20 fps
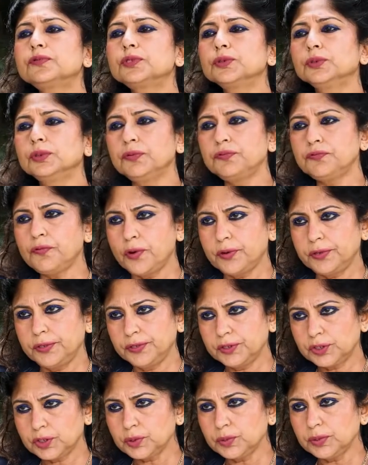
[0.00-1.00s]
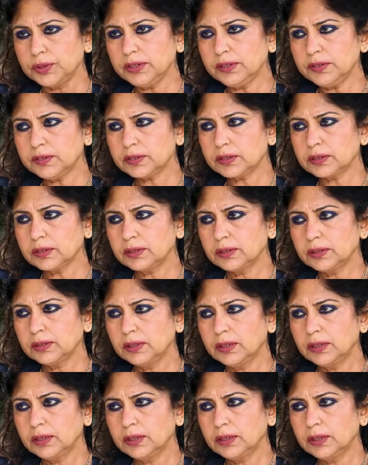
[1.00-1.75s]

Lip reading: to the foreign students.